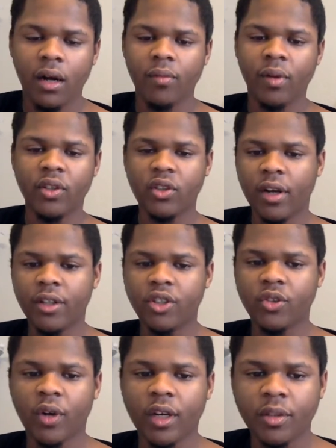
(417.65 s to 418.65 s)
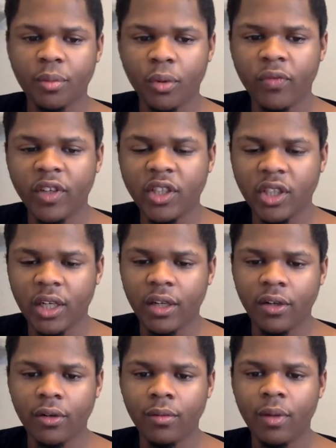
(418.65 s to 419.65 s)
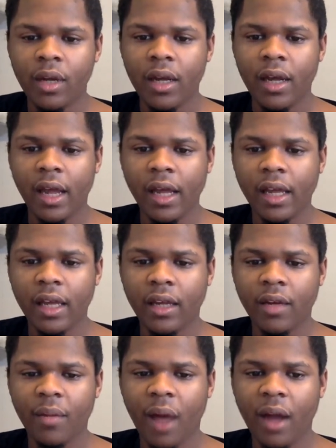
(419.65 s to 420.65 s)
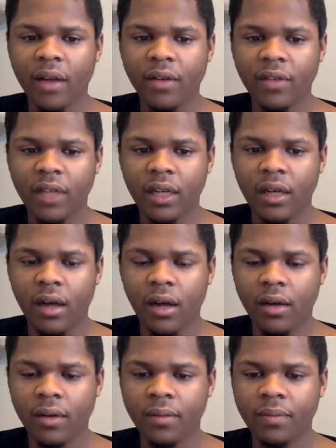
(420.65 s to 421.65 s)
They're trying to stretch provision him and get him out of the